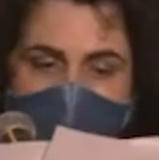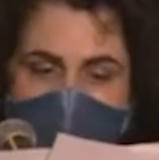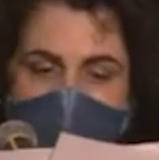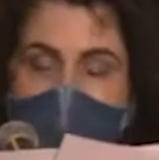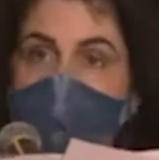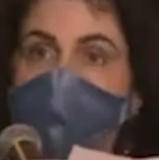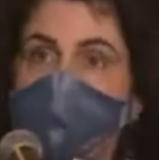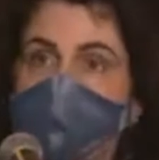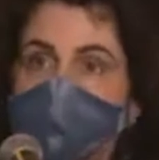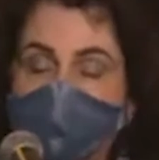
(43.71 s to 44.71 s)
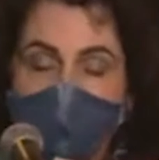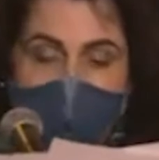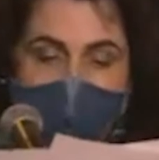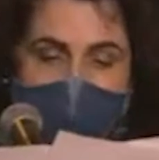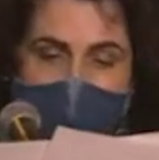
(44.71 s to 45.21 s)
to actively take a
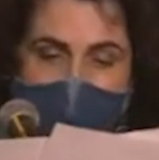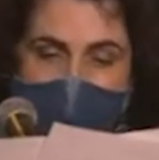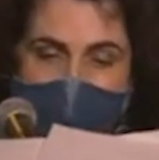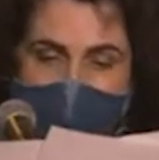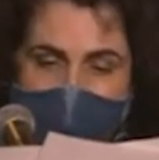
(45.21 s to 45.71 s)
stand.